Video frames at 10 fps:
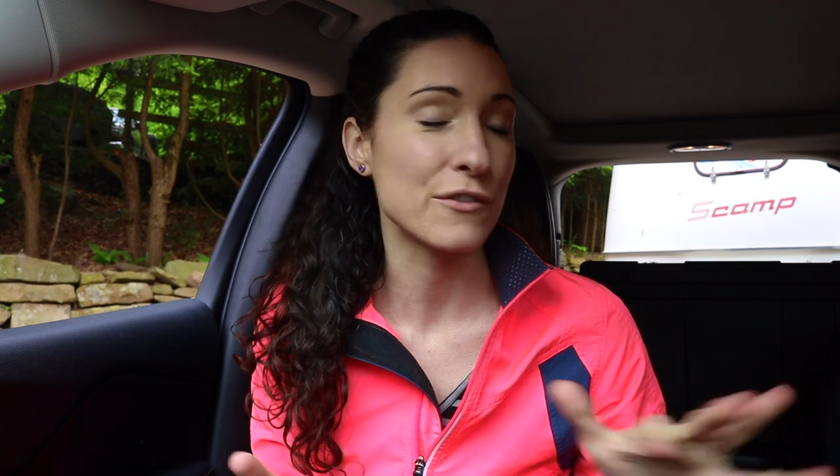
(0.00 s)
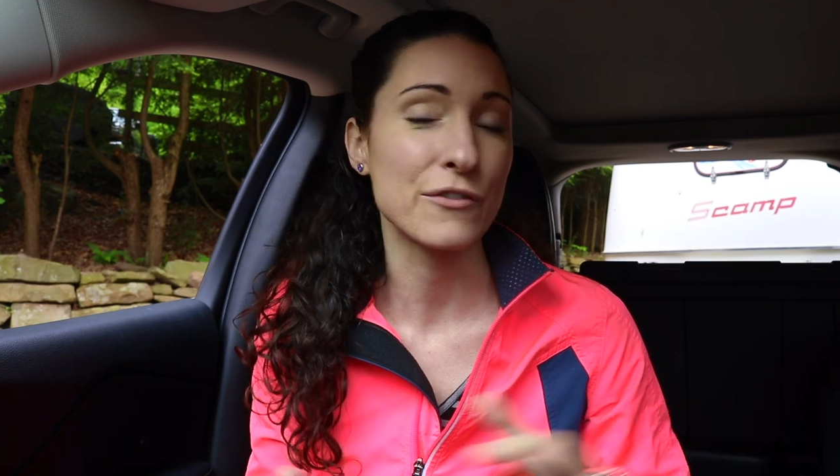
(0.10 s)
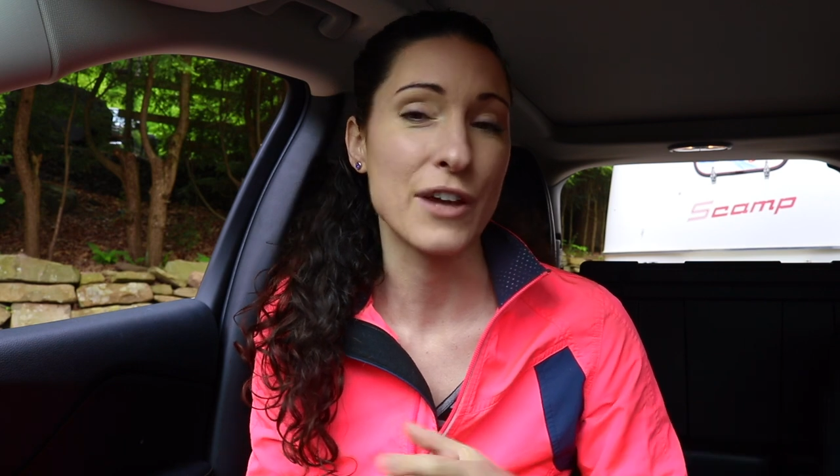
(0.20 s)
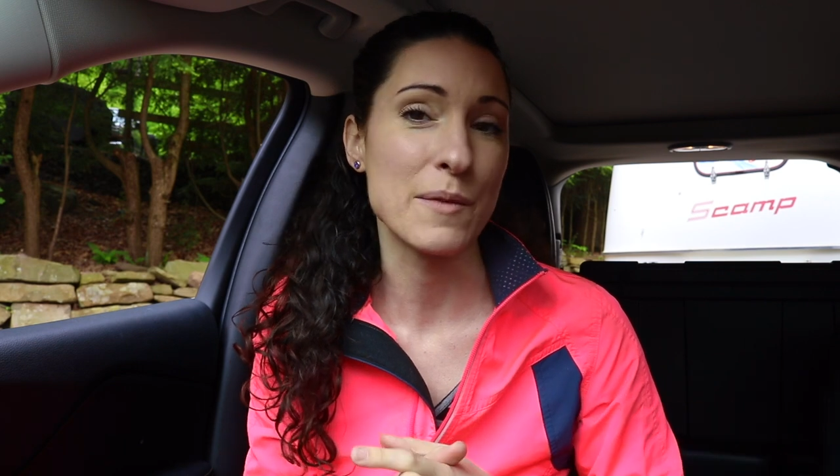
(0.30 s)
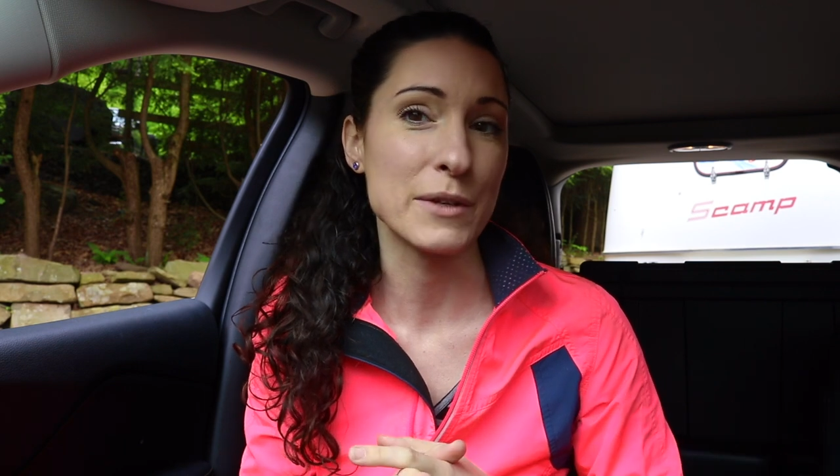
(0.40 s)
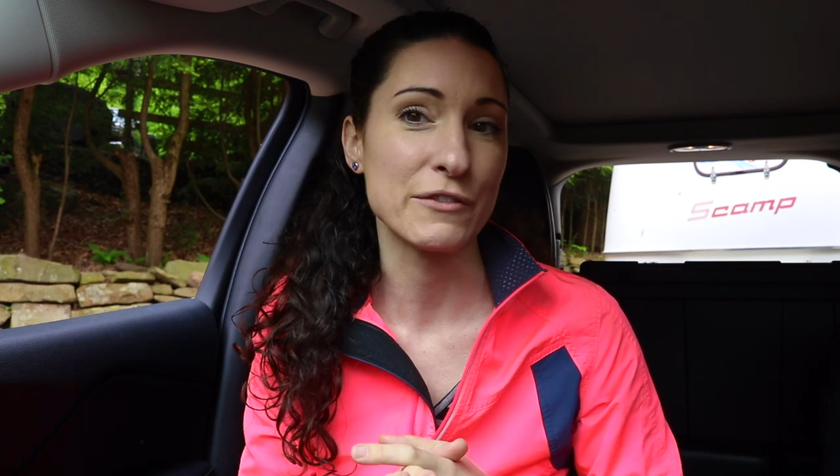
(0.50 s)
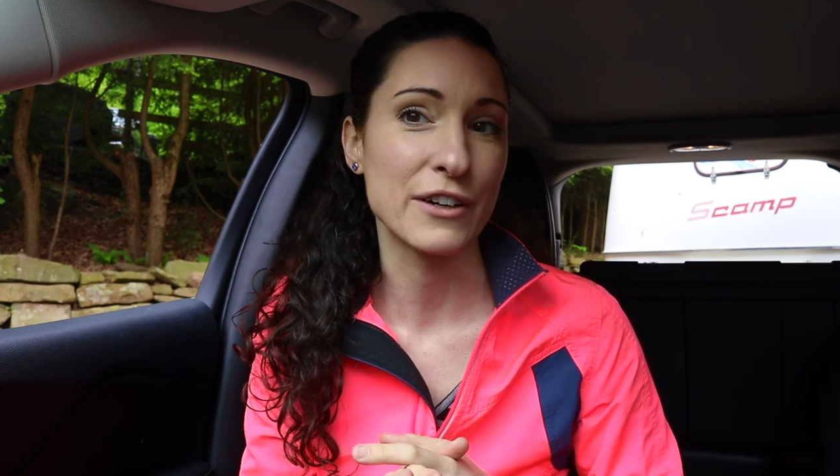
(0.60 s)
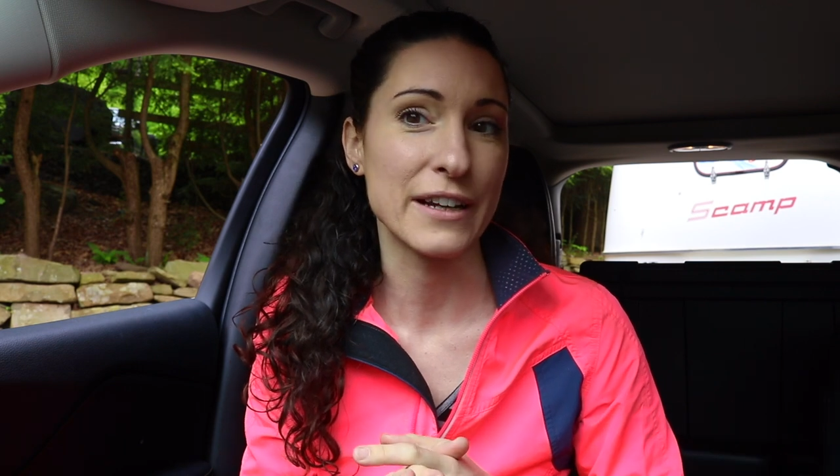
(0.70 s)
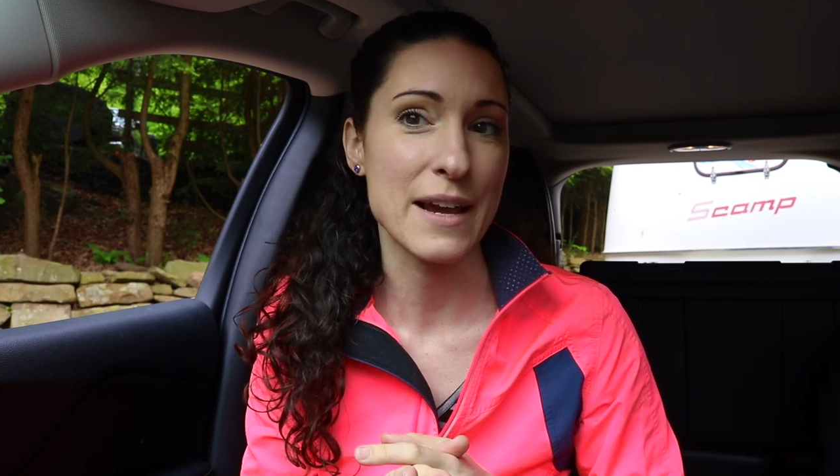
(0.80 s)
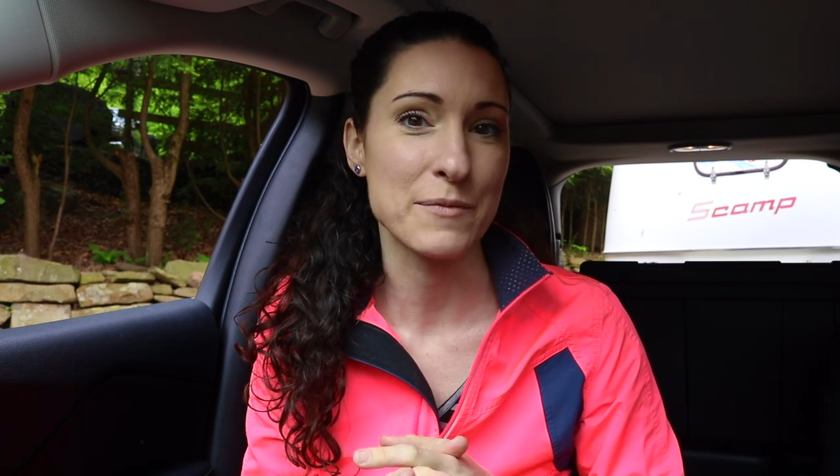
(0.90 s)

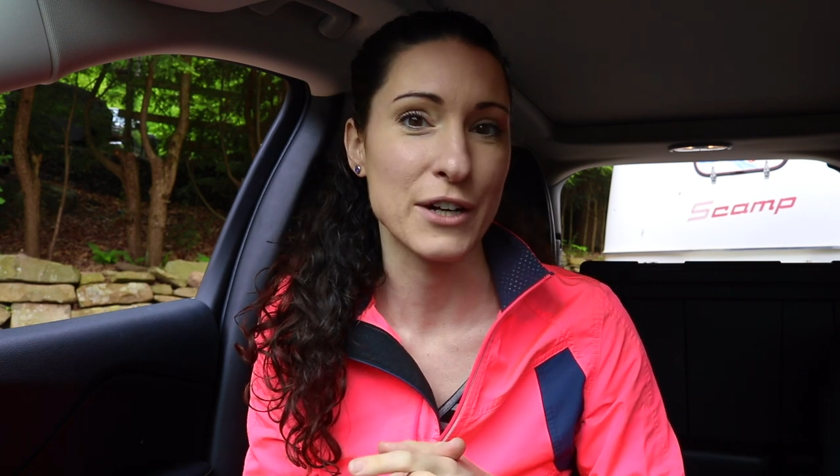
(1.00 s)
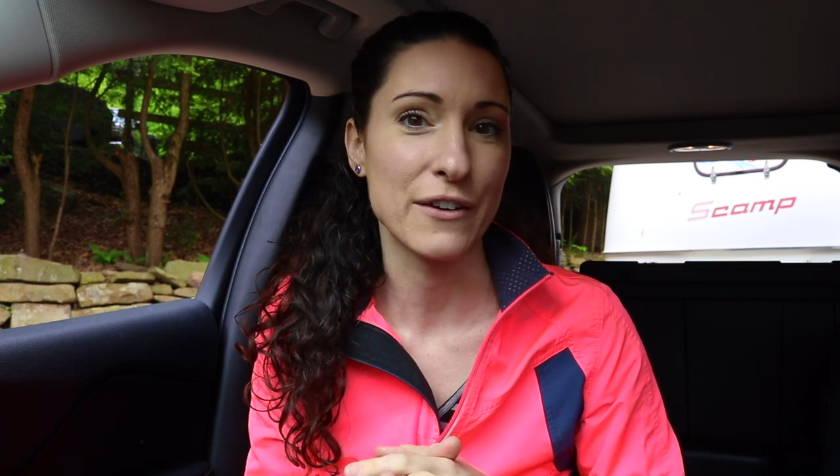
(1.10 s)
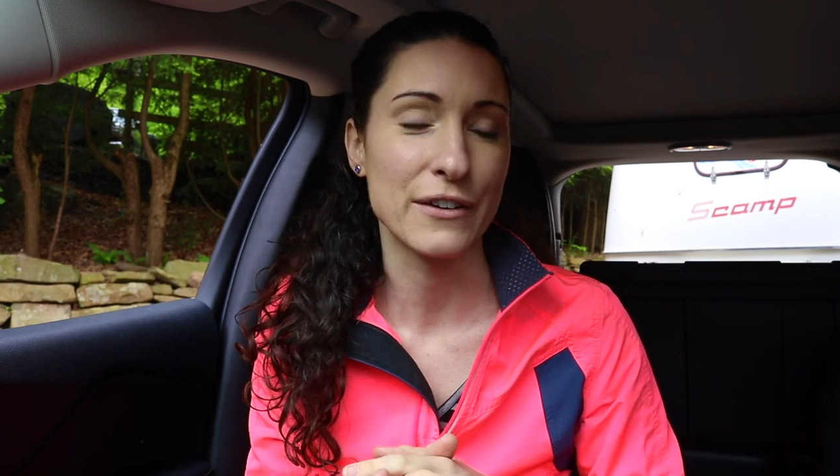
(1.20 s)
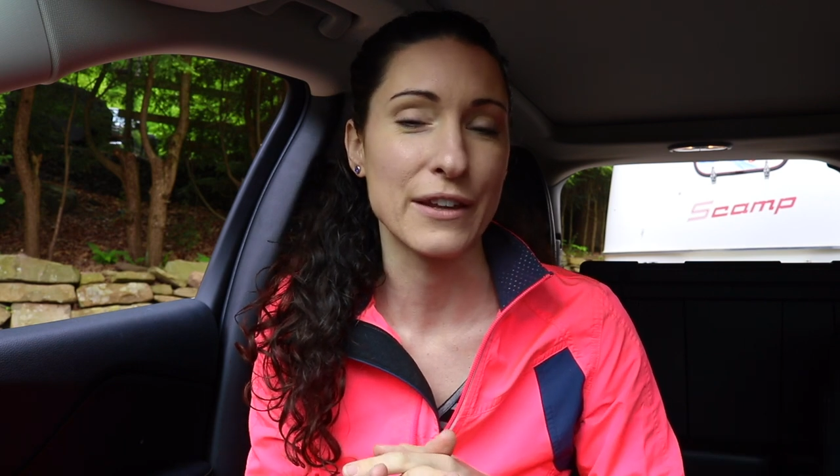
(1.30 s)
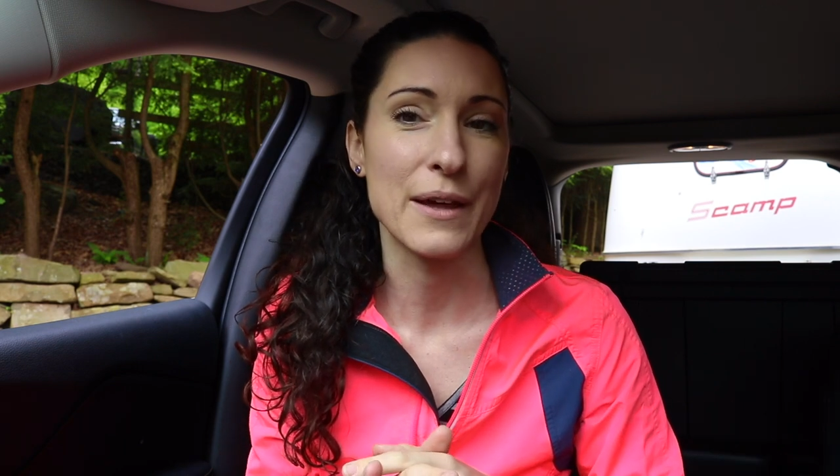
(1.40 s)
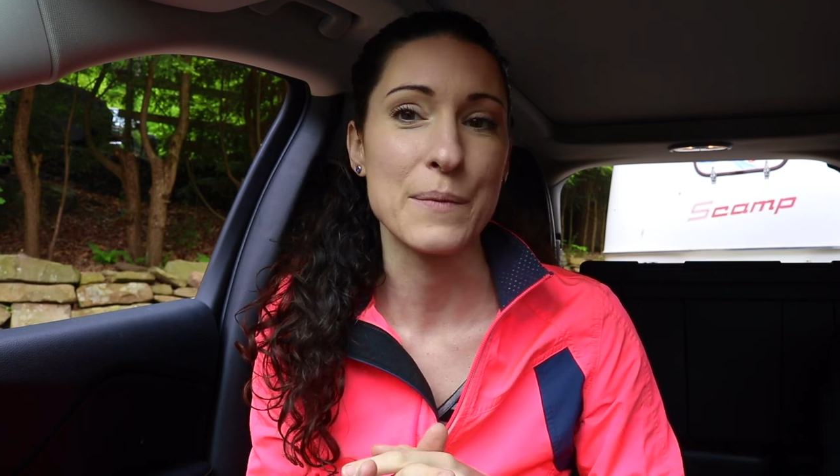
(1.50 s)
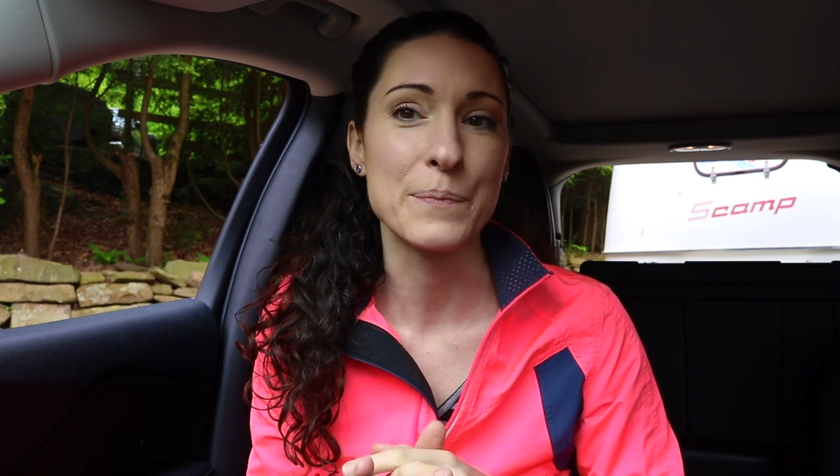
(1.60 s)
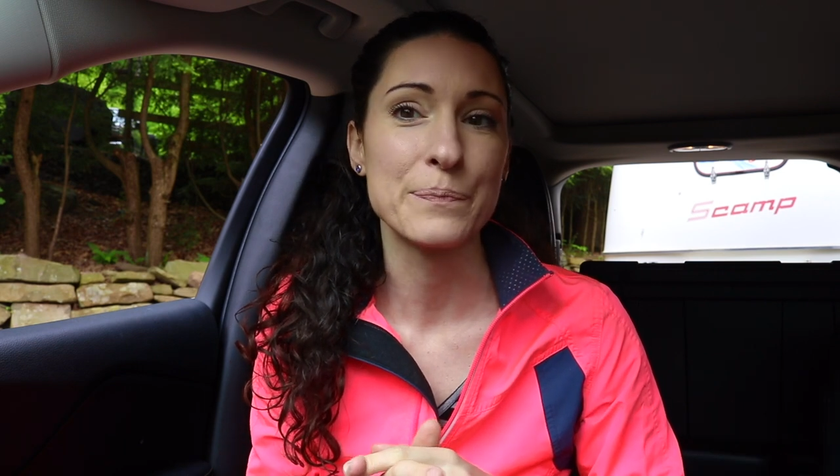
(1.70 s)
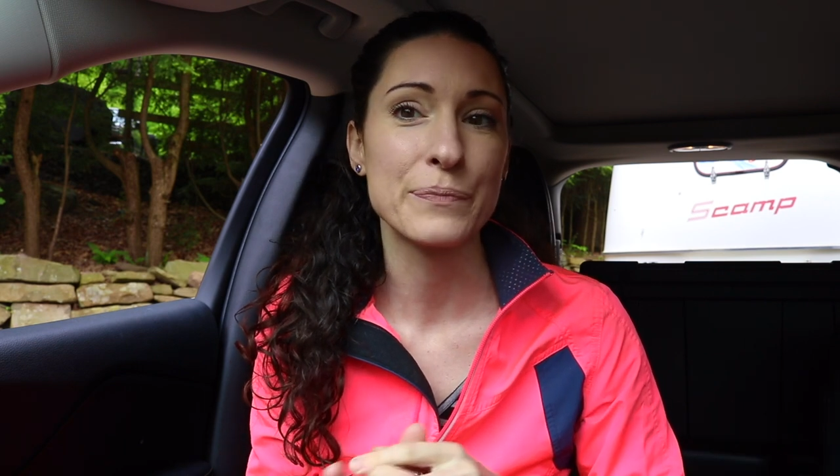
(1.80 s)
family-run campground than